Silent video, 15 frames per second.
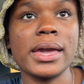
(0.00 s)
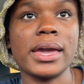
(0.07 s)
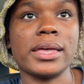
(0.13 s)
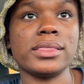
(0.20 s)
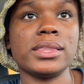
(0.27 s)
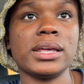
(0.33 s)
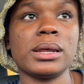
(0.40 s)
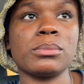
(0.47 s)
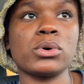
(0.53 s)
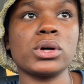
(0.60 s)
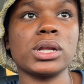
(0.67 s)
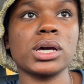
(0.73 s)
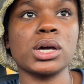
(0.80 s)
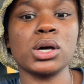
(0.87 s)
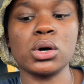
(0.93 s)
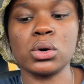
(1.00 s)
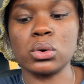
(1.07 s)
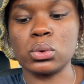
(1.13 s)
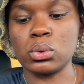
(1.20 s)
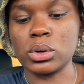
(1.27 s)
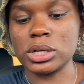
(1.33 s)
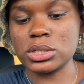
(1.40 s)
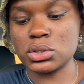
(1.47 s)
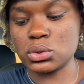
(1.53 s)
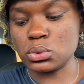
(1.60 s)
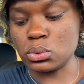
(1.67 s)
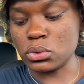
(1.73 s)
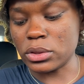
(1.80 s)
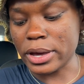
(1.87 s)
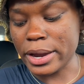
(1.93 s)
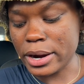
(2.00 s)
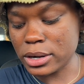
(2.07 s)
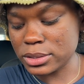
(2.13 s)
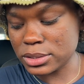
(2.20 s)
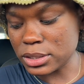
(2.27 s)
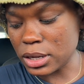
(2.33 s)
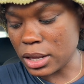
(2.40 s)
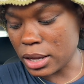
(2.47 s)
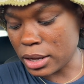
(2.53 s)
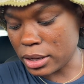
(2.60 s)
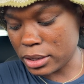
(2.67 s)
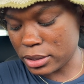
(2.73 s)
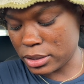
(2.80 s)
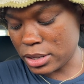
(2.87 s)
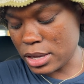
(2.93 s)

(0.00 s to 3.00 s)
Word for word: and then I'm gonna go to the hair salon